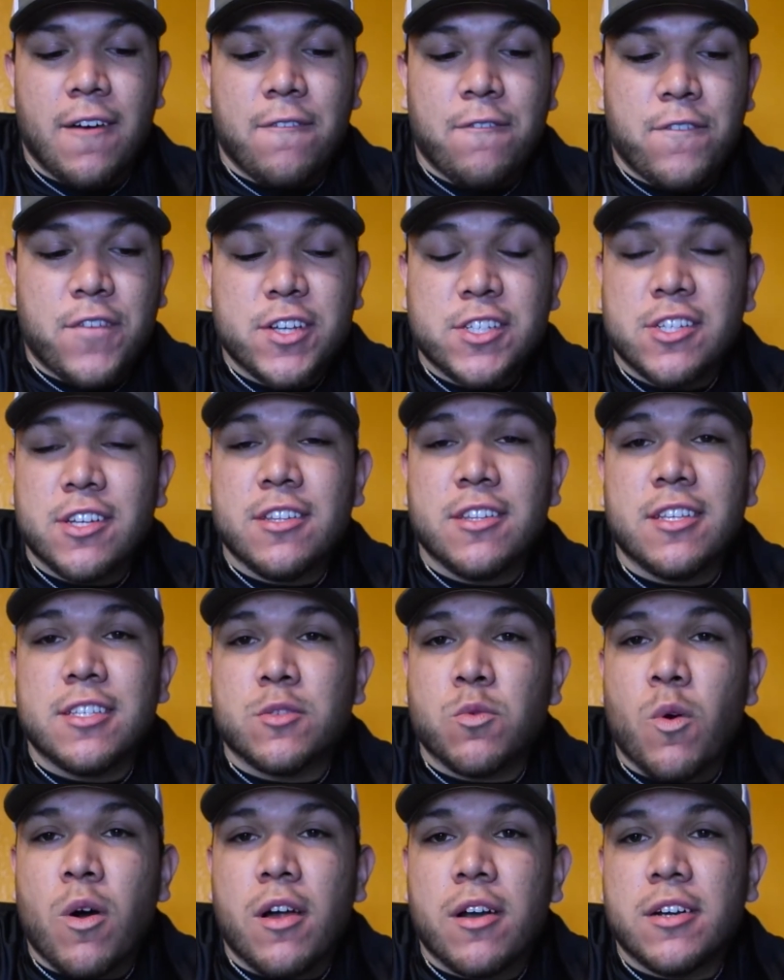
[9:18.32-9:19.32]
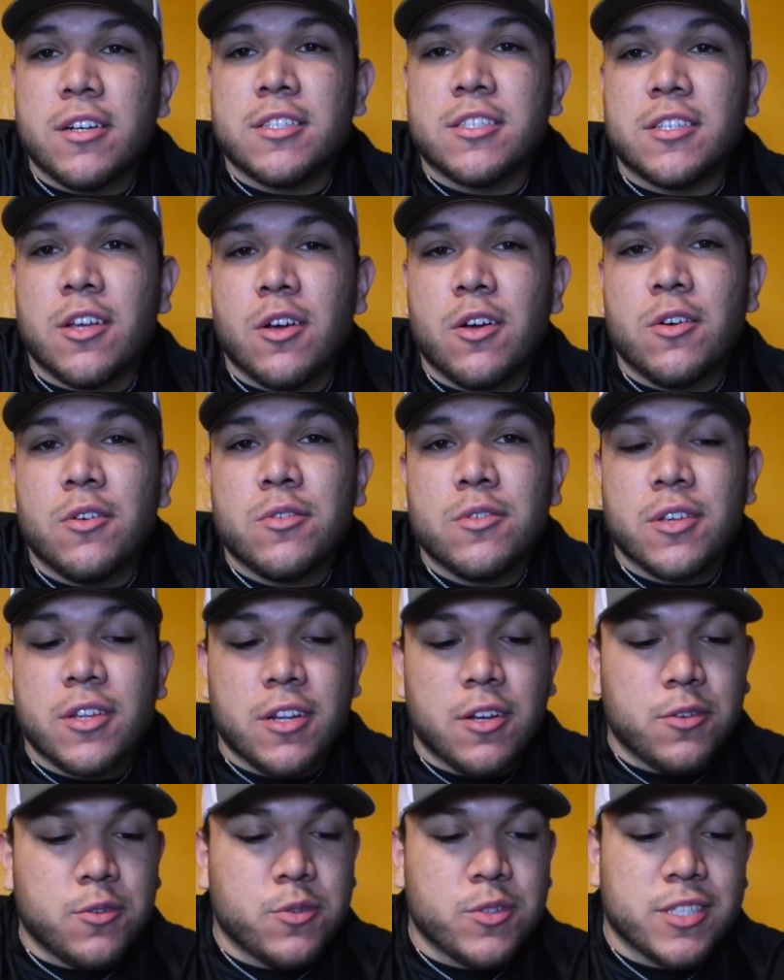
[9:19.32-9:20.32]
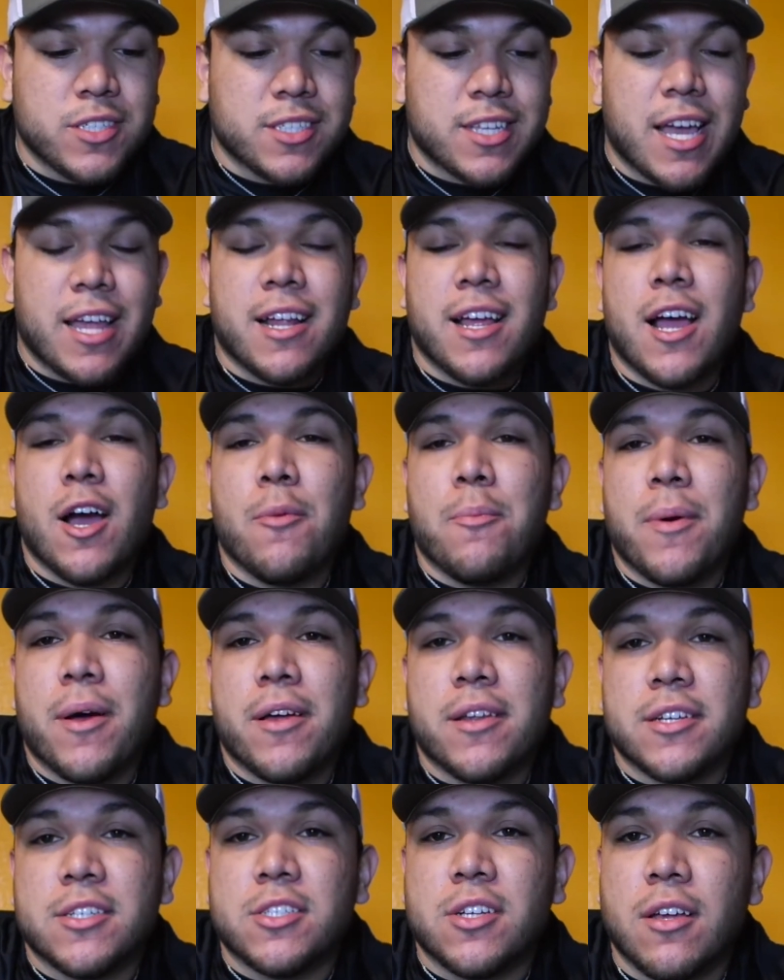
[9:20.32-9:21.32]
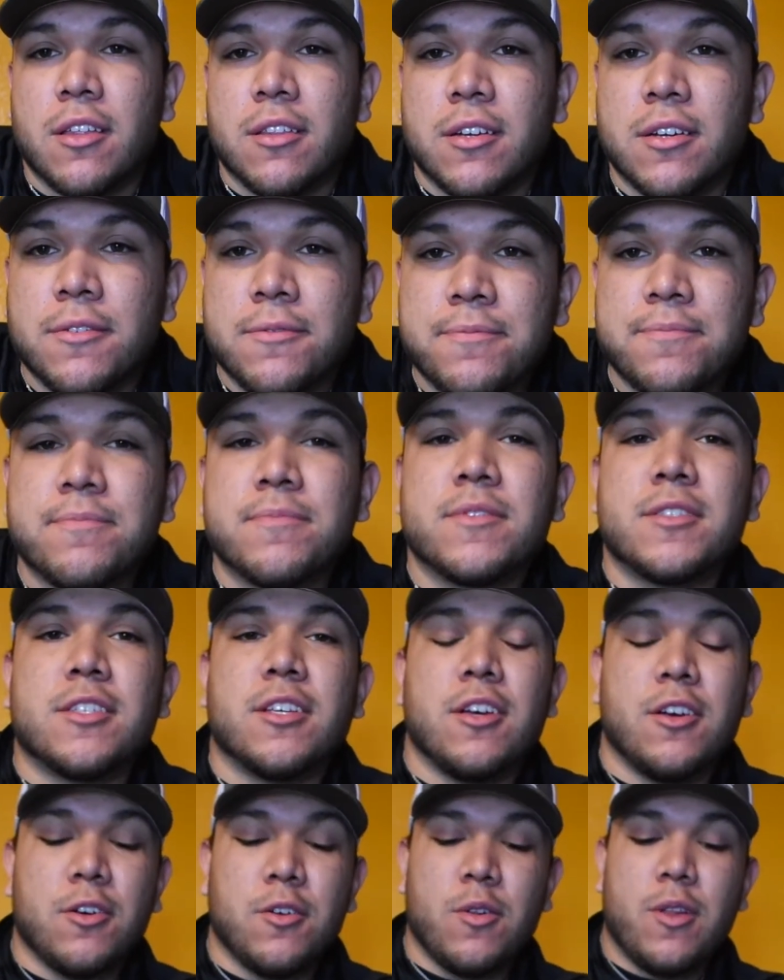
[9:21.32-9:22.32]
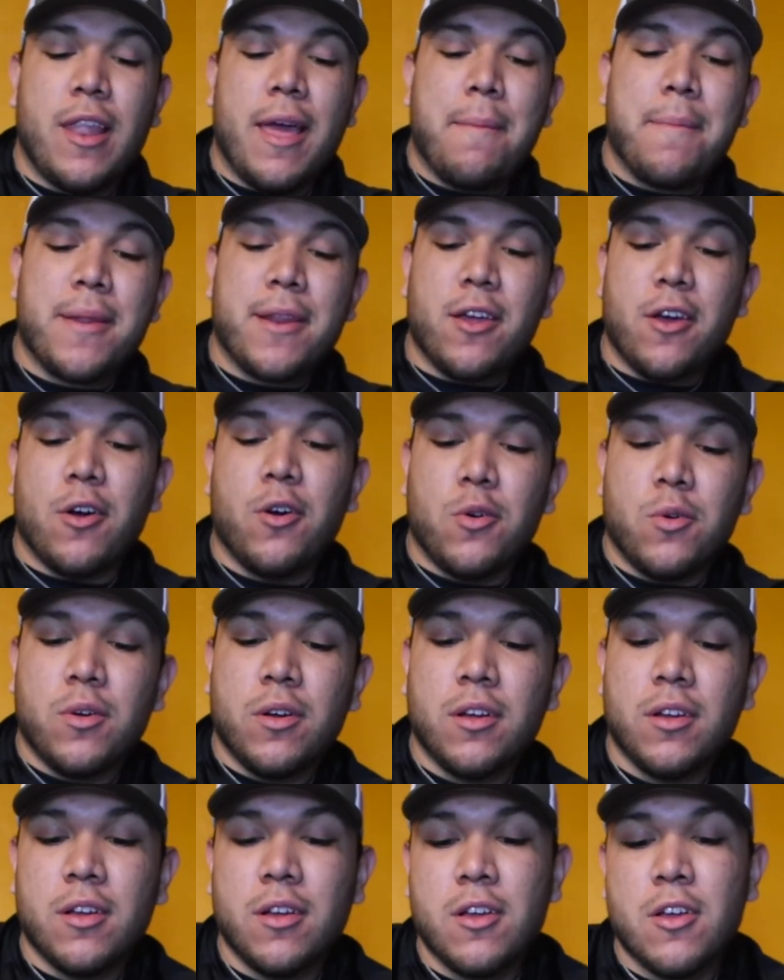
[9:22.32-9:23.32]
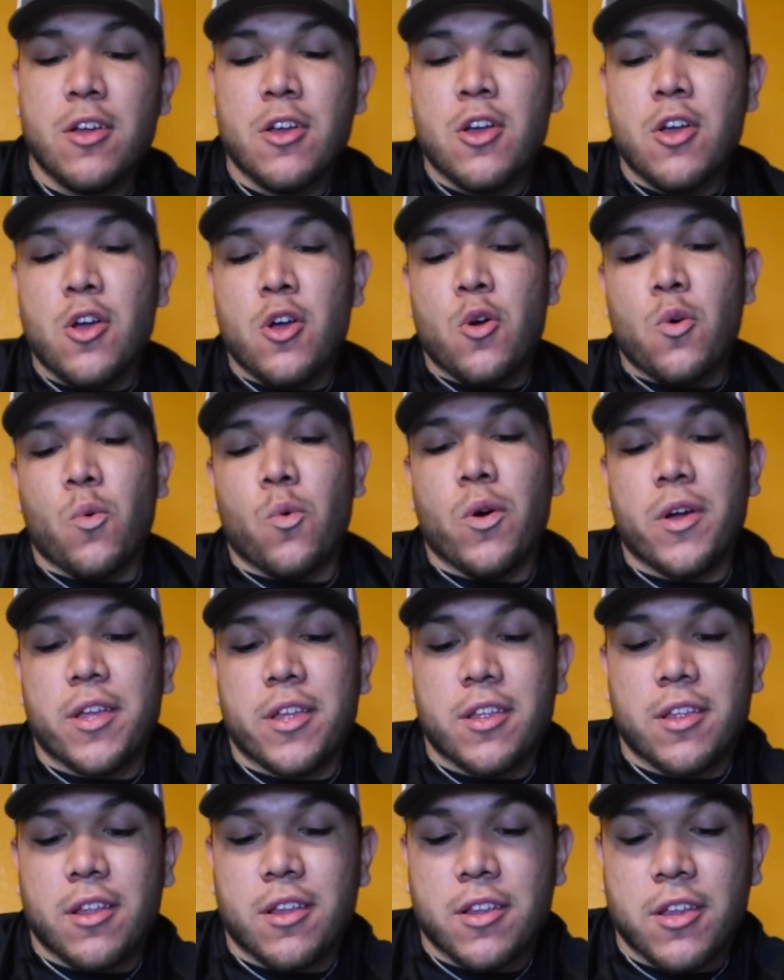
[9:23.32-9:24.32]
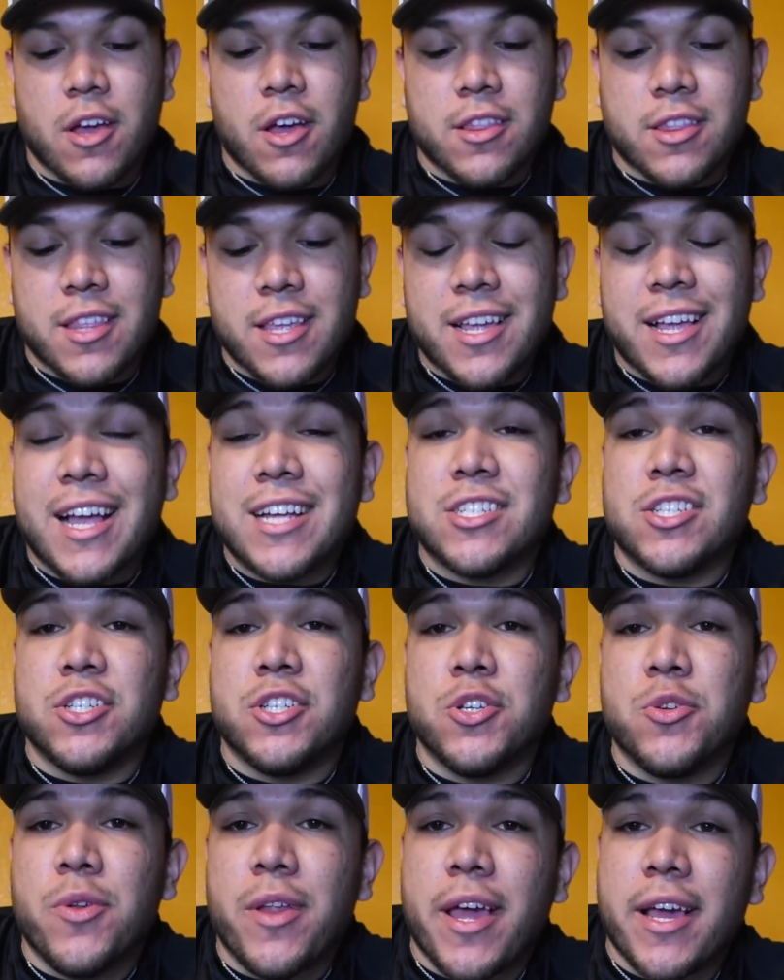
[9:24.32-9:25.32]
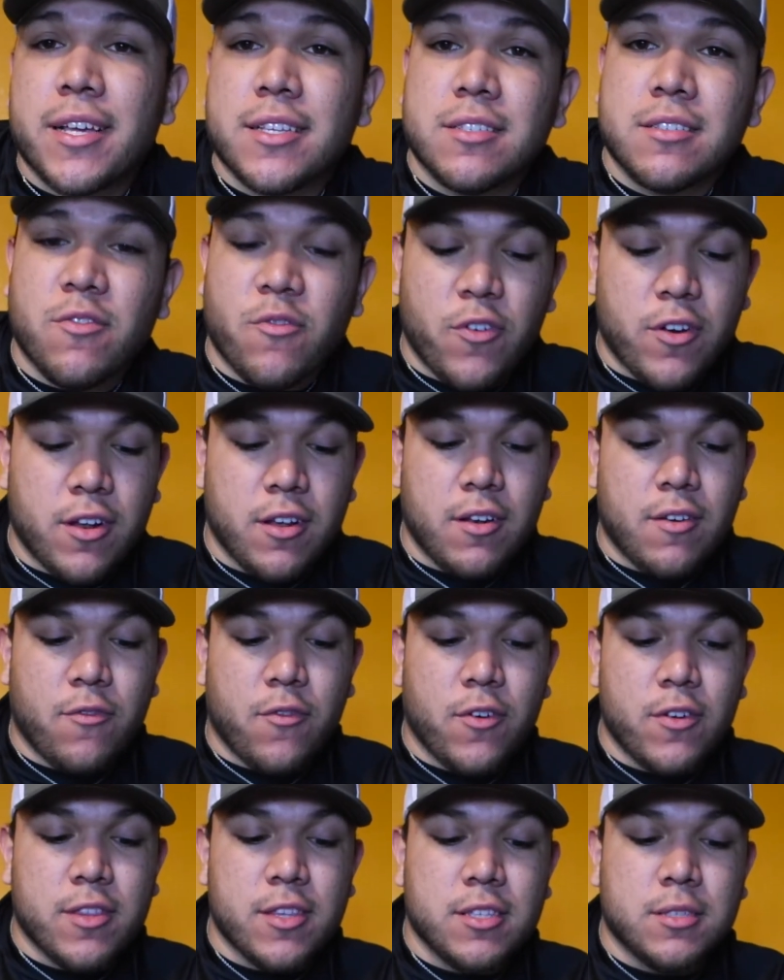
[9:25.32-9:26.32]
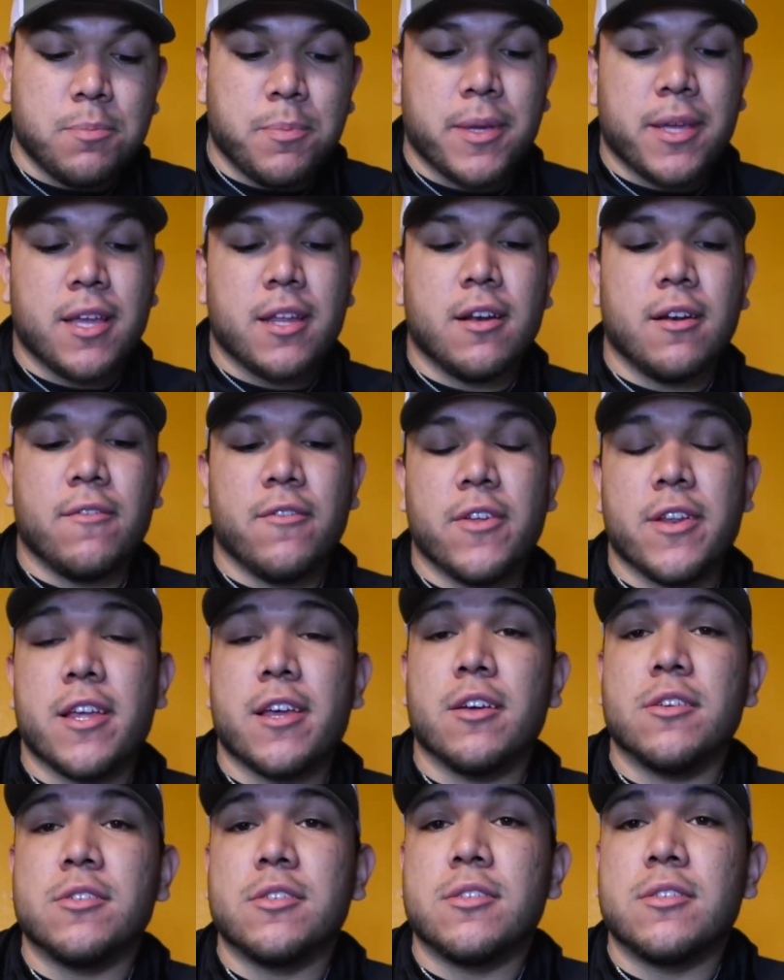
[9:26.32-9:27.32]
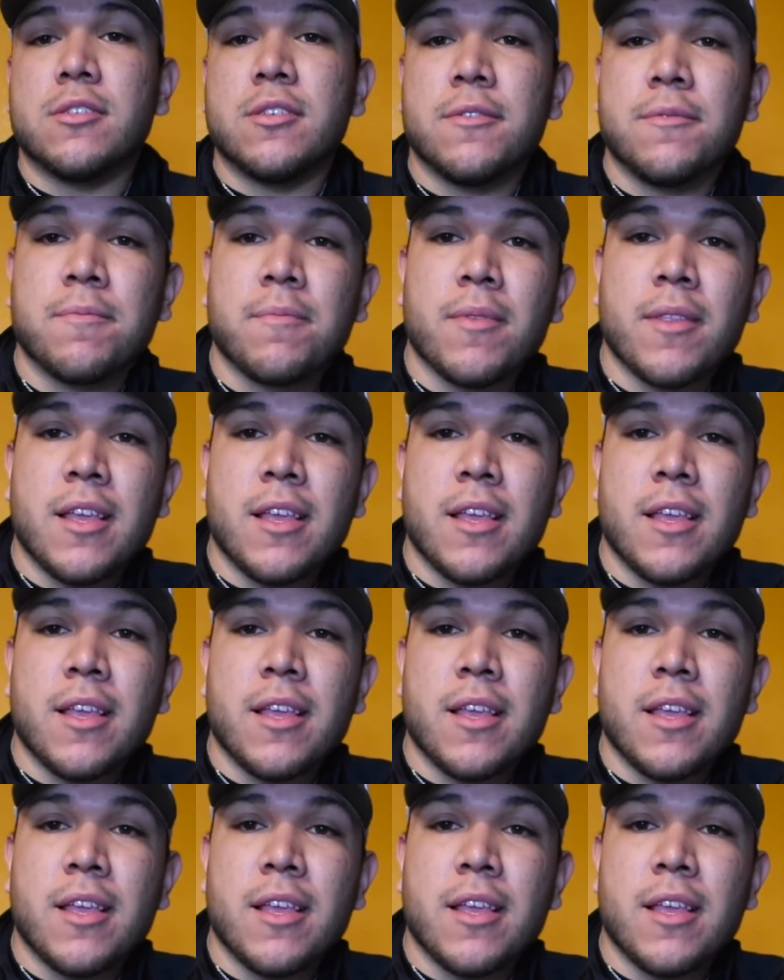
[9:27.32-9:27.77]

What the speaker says: fishing these waters. So, you know, we just gotta help out each other. So let me know what y'all think I should do next for these beginner videos.